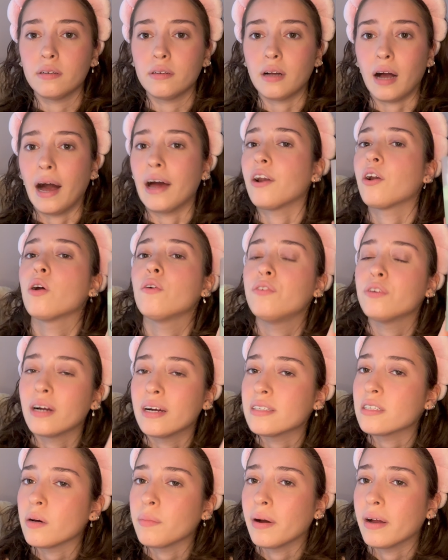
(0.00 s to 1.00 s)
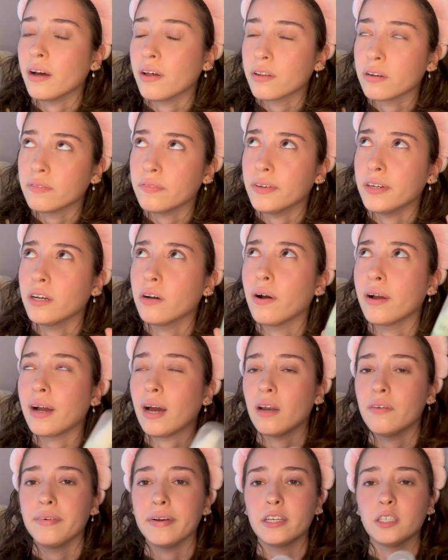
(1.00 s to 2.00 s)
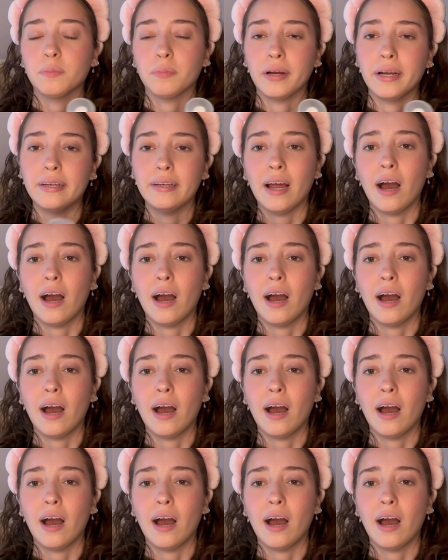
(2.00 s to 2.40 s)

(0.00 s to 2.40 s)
I don't know if you guys saw my other video. I kind of explained